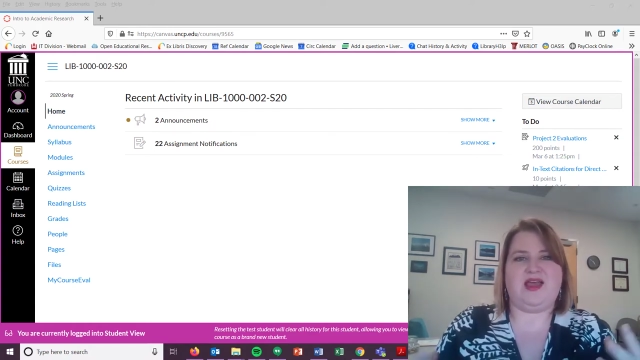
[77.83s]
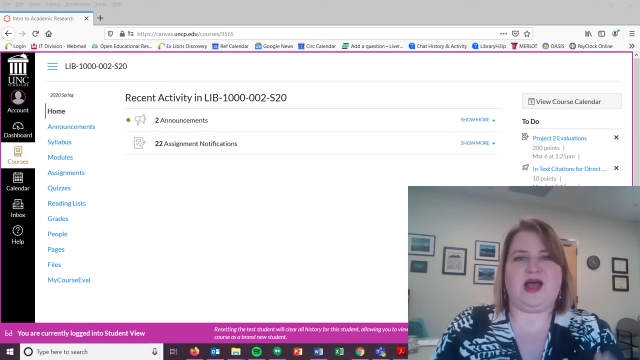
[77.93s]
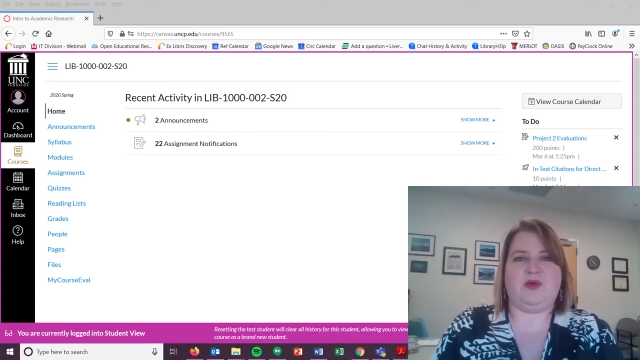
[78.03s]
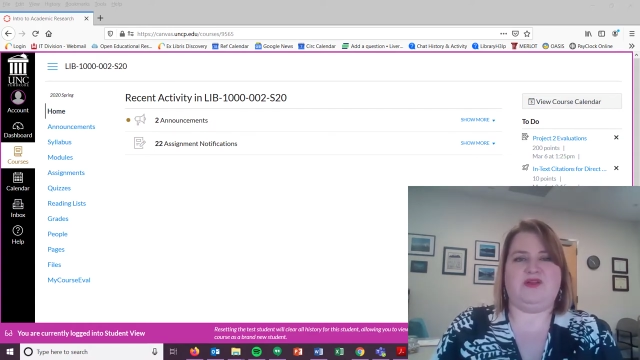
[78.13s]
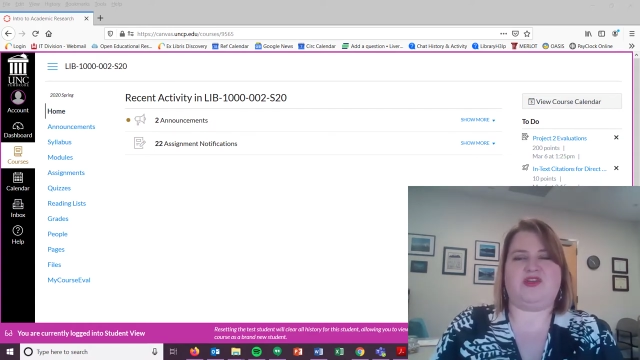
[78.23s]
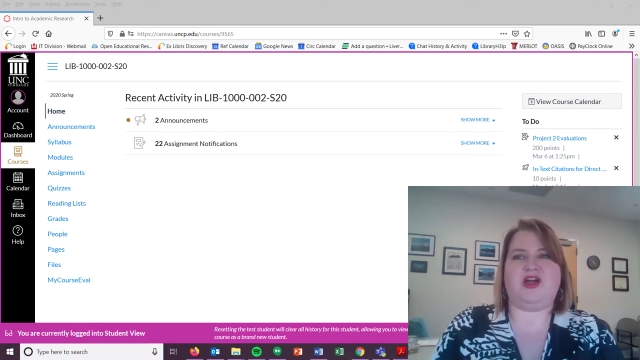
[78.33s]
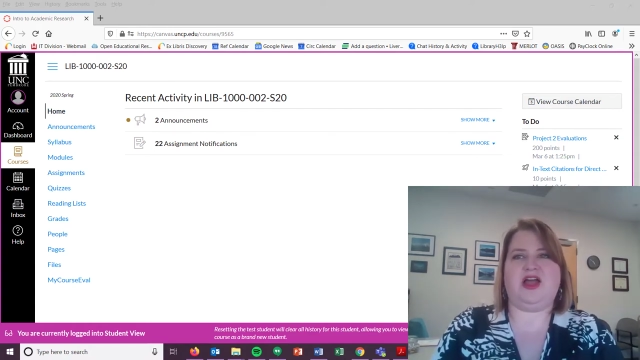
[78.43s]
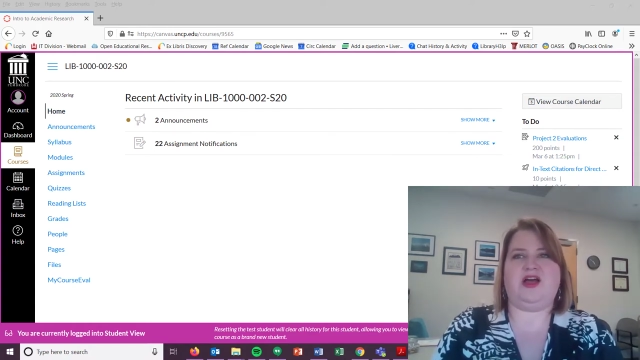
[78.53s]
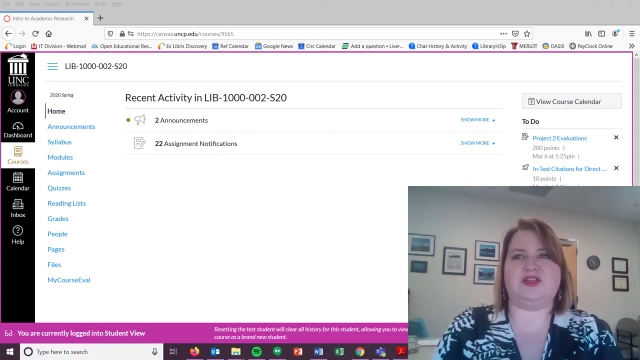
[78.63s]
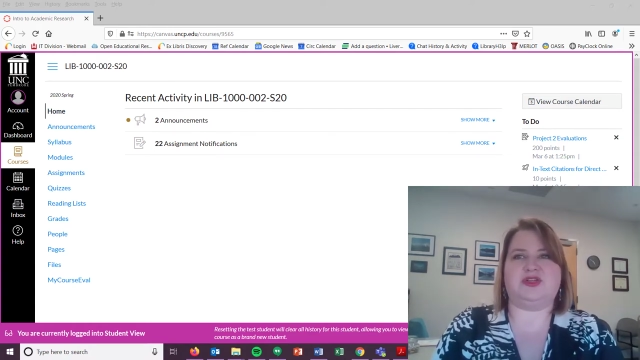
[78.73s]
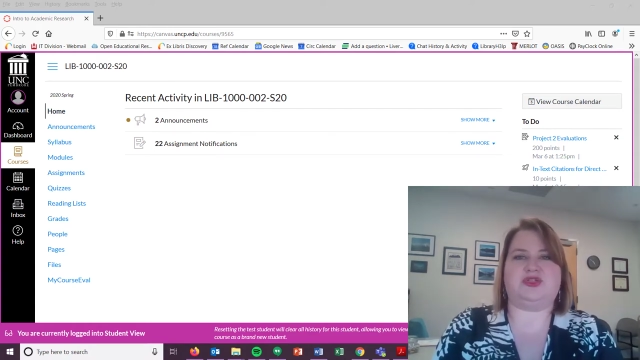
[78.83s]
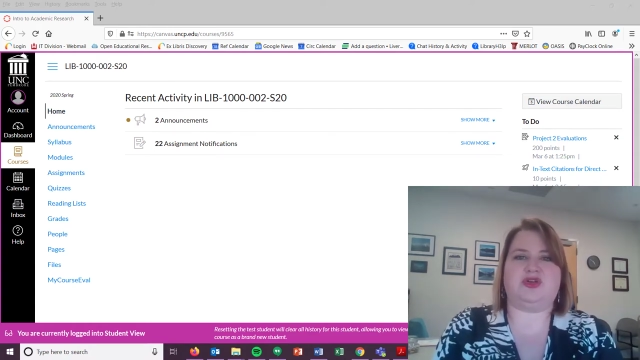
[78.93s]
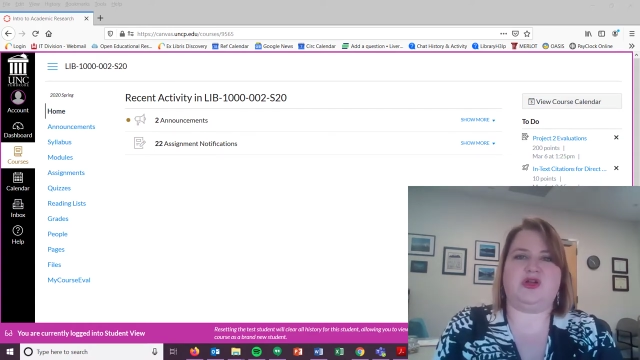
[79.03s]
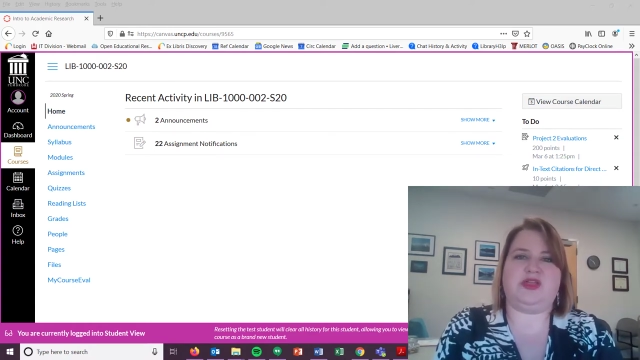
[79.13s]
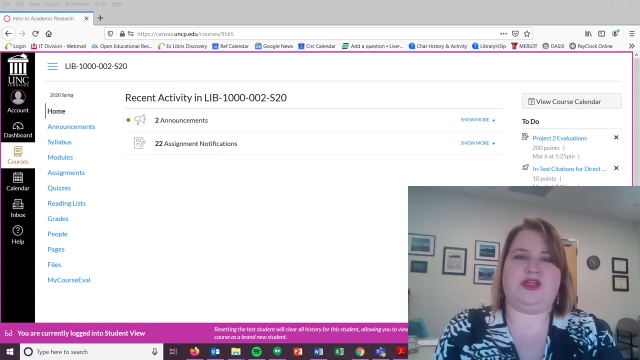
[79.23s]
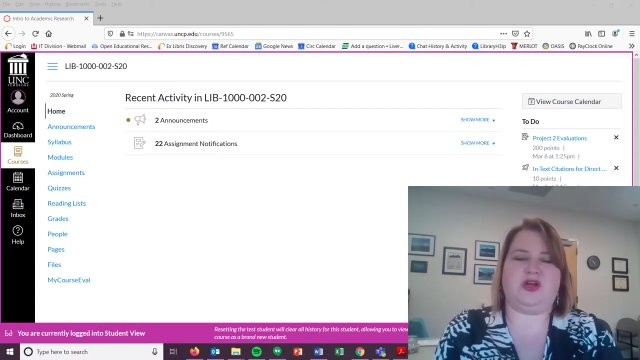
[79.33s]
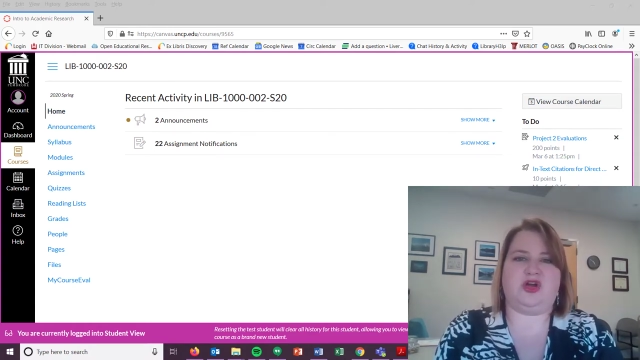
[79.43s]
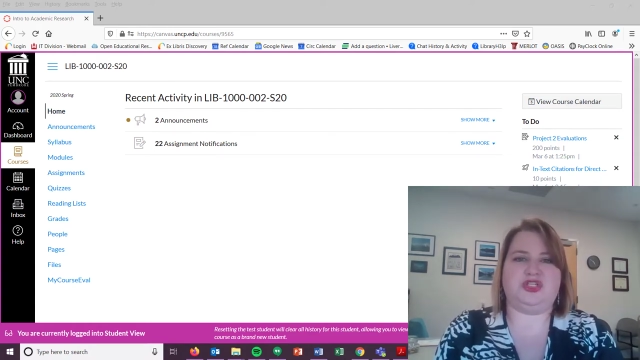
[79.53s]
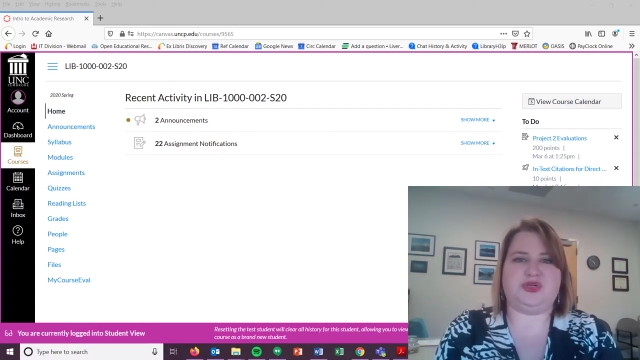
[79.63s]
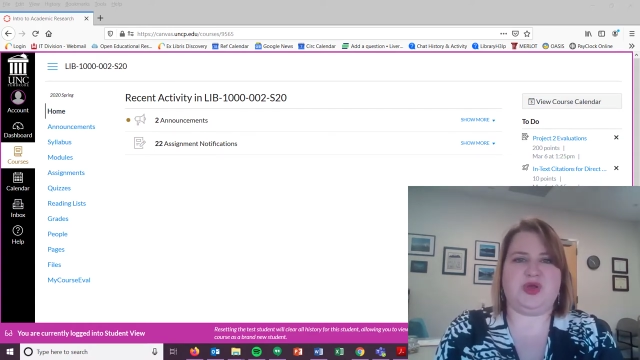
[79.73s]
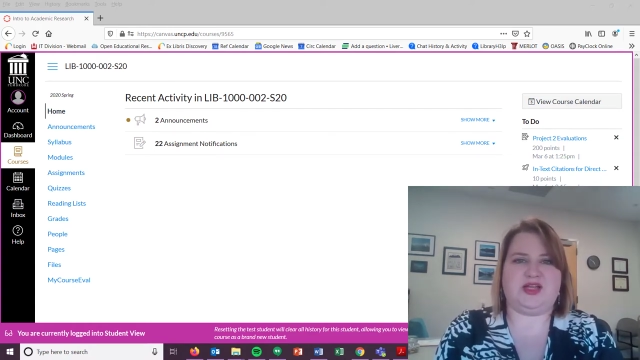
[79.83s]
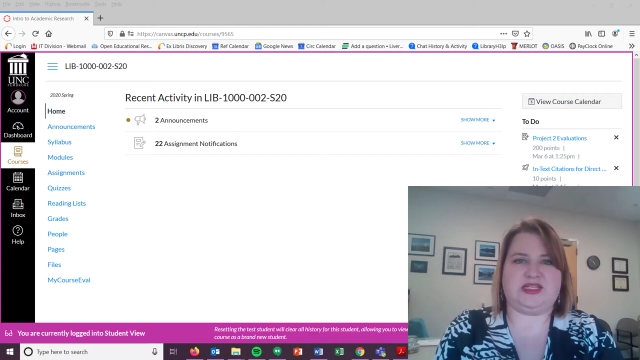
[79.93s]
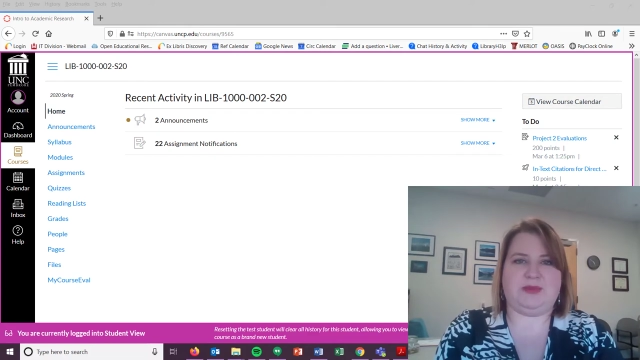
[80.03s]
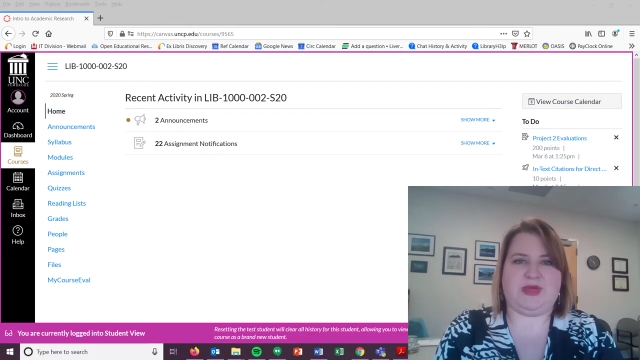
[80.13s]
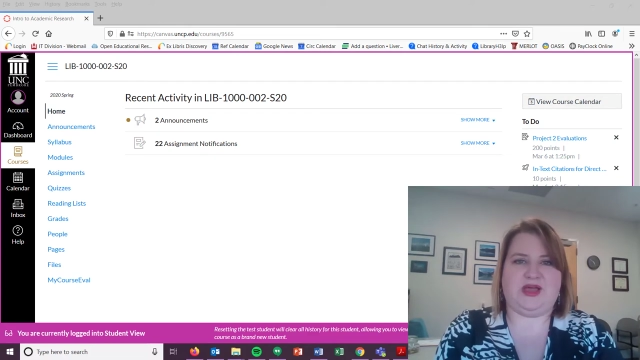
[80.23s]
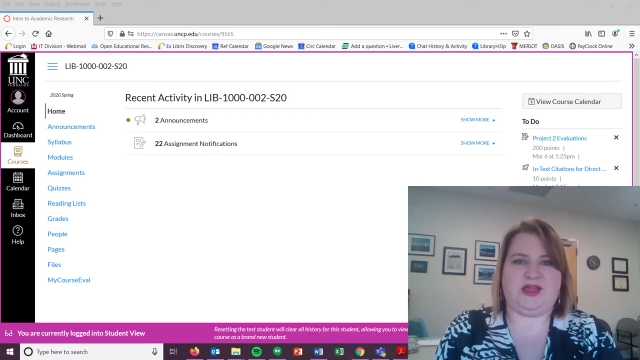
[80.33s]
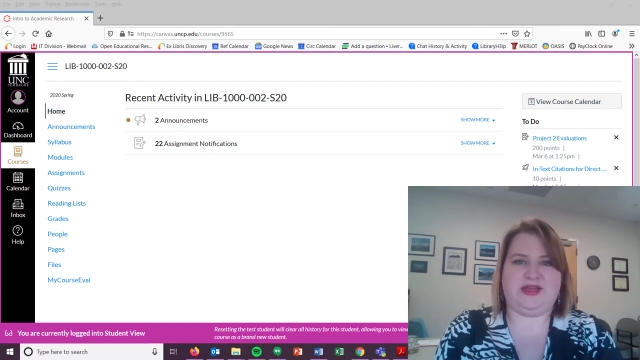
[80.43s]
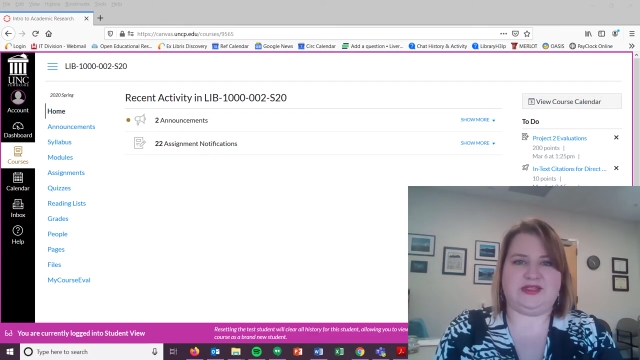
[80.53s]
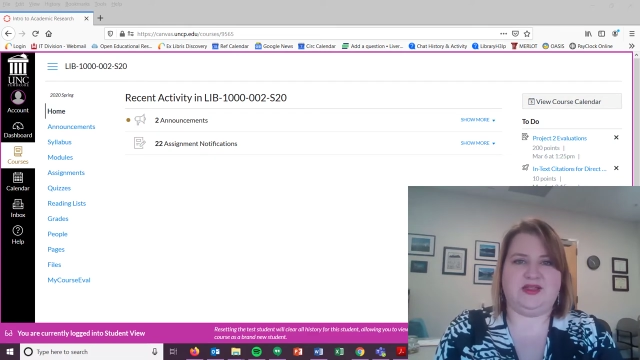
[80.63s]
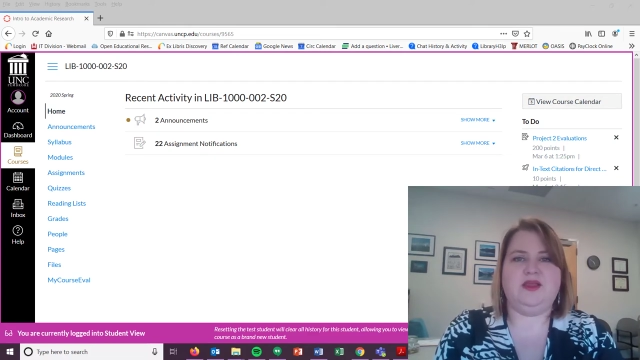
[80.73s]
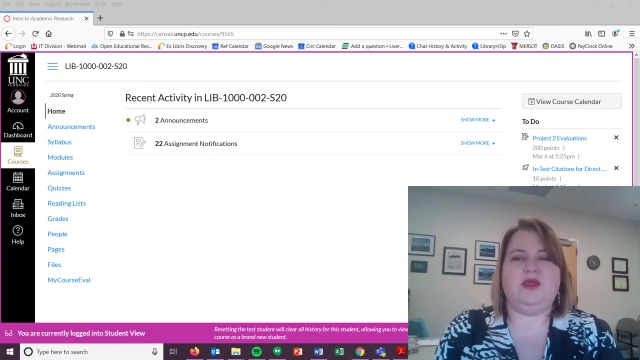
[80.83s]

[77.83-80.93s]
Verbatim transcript: However, I also strongly encourage you not to get behind